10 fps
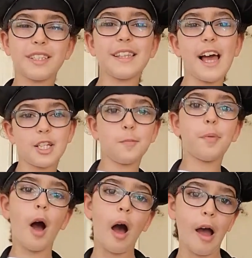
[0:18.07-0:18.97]
slash
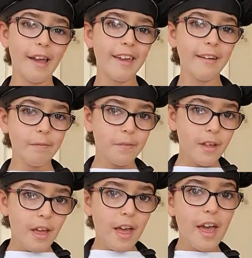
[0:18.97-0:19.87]
pie,
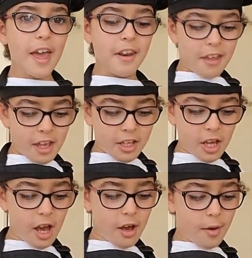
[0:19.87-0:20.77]
and
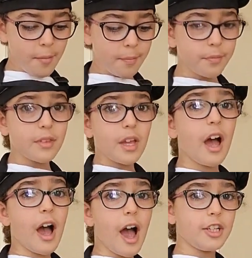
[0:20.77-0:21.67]

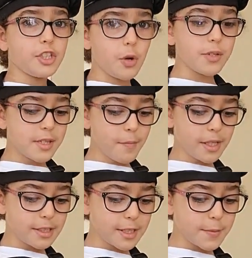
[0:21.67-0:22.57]
I chose to
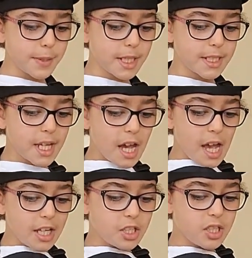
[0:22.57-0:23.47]
make this because
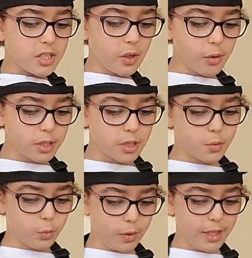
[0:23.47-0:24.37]
it's so
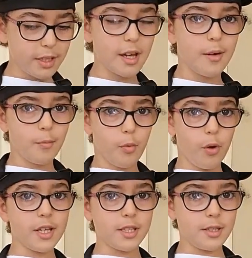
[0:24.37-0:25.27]
sweet and
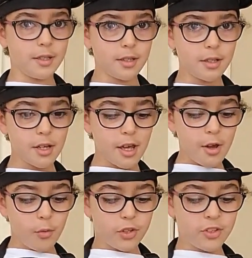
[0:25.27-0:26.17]
moist
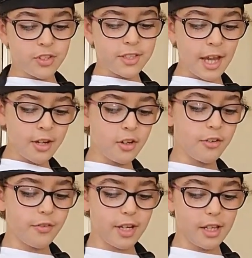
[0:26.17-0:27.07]
with
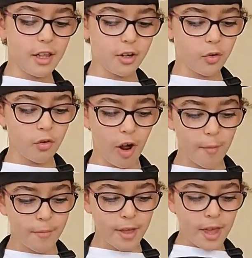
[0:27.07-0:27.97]
tender vanilla
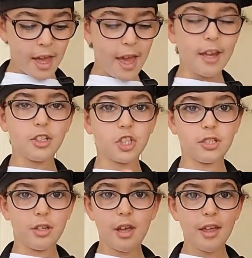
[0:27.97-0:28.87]
crumb, and
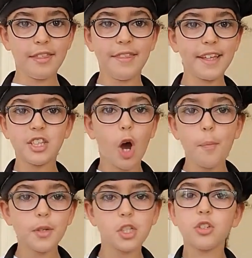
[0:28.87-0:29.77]
just the
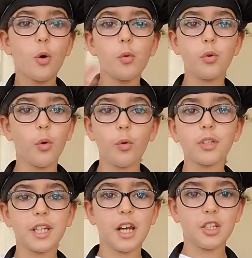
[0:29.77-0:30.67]
top is so
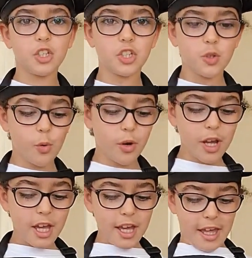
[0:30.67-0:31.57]
golden and just so
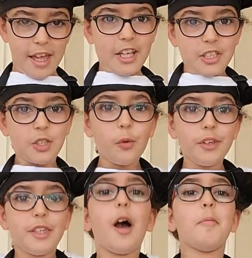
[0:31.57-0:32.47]

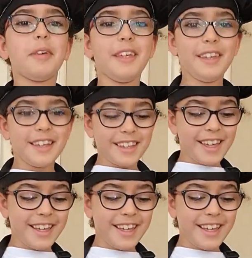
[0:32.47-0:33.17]
yummy.